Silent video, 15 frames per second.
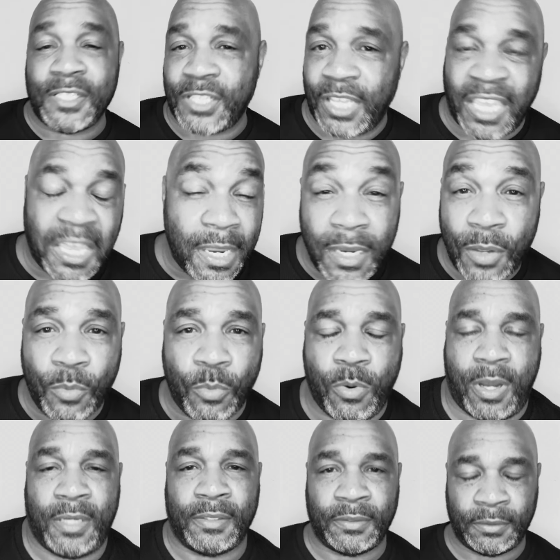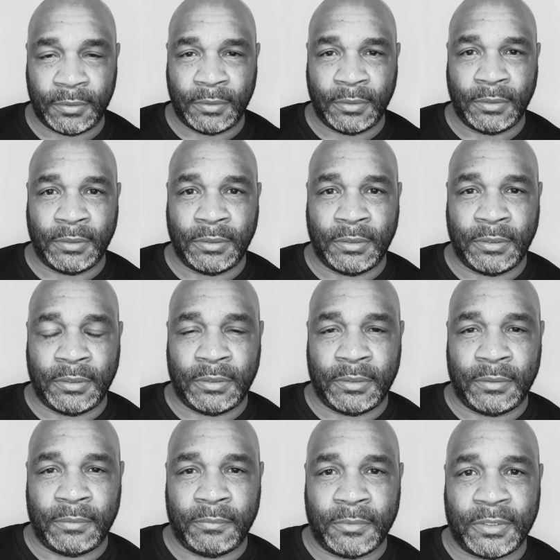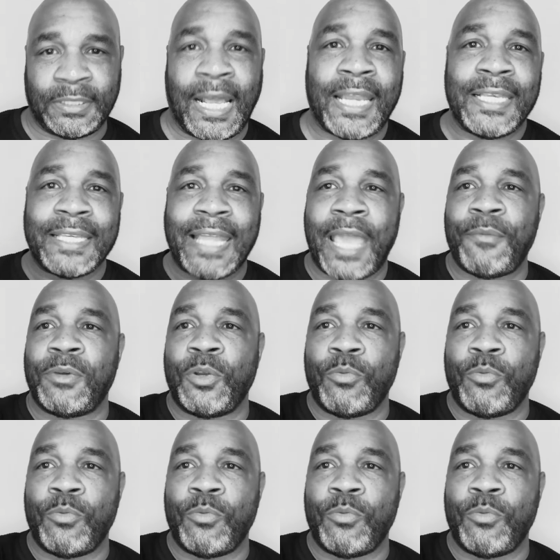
to anyone. Because I didn't like when a